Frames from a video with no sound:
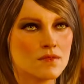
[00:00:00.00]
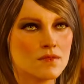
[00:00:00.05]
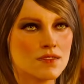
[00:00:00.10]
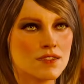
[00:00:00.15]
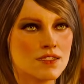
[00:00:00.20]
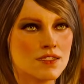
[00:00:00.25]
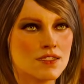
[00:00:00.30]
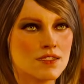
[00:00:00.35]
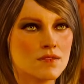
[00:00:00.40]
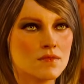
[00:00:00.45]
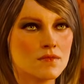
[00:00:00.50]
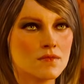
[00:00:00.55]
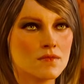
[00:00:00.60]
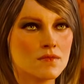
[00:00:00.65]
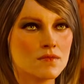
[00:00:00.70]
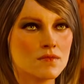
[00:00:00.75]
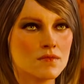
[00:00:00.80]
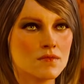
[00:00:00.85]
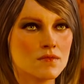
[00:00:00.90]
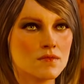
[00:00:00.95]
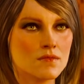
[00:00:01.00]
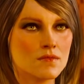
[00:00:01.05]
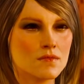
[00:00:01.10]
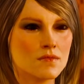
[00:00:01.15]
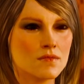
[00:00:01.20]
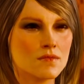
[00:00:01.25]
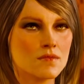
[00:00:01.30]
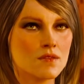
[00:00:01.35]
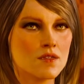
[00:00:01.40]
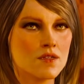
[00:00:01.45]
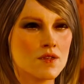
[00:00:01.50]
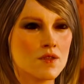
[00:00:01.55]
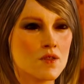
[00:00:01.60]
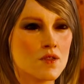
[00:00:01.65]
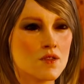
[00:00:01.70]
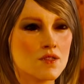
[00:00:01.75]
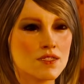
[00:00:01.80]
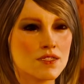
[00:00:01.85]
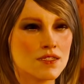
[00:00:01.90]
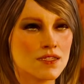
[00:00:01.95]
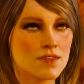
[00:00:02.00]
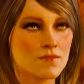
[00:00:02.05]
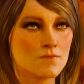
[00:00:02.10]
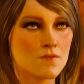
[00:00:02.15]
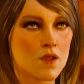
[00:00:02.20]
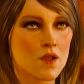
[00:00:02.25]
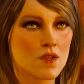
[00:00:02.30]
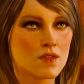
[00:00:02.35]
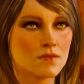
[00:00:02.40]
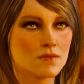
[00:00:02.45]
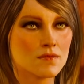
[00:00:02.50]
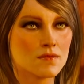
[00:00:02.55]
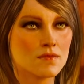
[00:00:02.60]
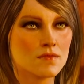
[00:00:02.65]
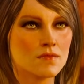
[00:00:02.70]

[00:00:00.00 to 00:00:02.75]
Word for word: I see. Do you wish to say more?